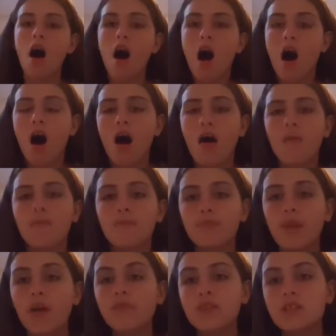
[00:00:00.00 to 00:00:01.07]

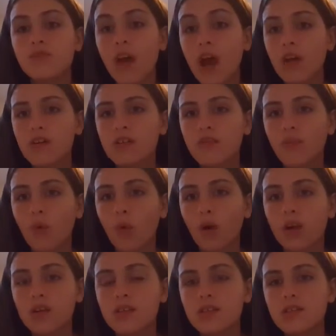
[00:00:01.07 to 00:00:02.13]
of this virus, of
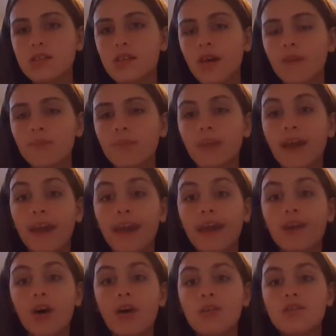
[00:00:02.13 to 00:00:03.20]
course.
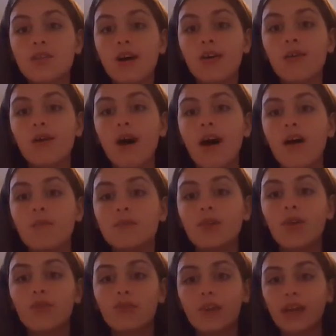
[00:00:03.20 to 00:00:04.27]
And also,
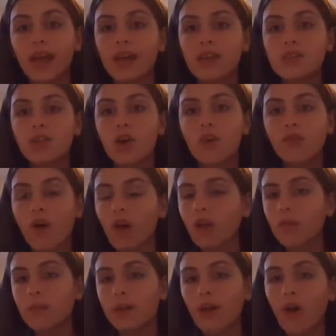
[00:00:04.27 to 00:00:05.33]
don't forget to go
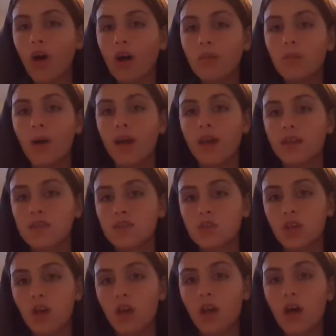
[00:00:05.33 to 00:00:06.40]
follow me on my
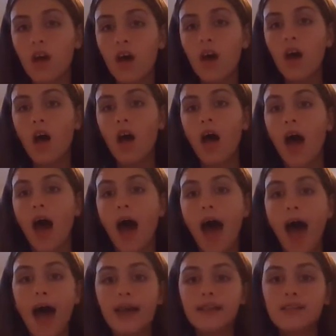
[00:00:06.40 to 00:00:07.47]
Insta
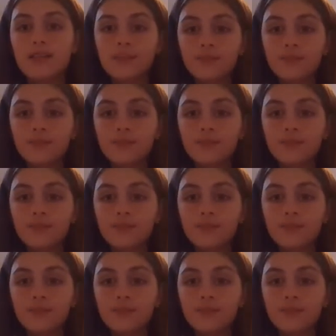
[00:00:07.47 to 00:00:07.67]
at...